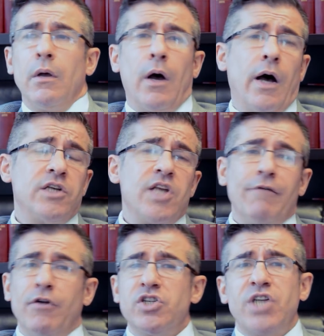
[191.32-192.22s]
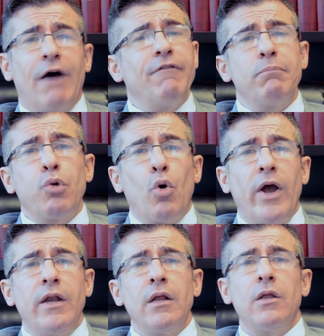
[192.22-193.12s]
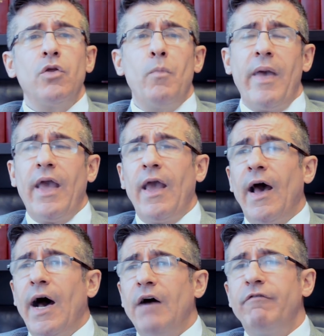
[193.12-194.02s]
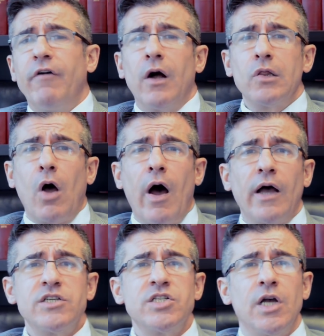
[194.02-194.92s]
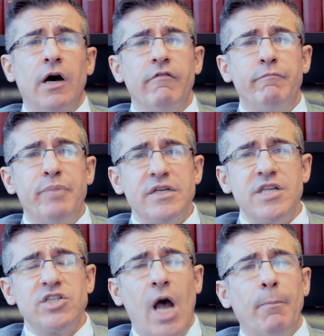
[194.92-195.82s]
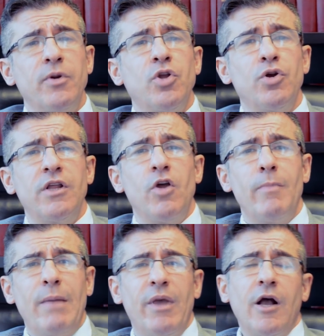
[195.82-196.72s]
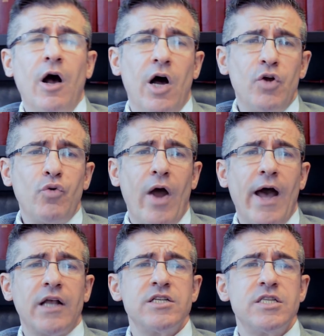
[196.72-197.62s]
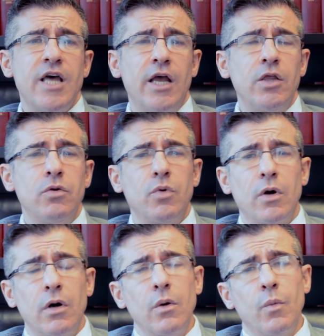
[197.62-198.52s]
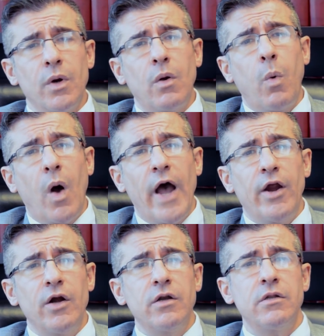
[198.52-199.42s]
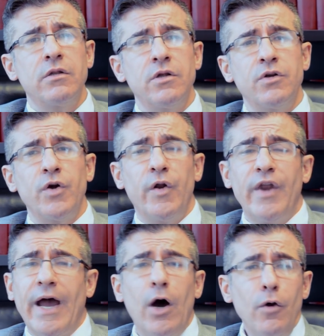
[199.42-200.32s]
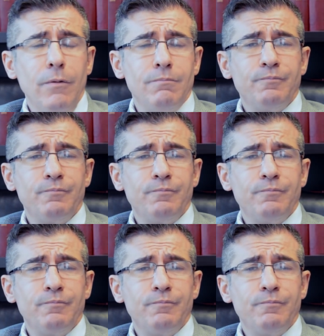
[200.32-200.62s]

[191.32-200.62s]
If you're self-employed, you may have a loss of business opportunity. There may be contracts that you were required to turn down.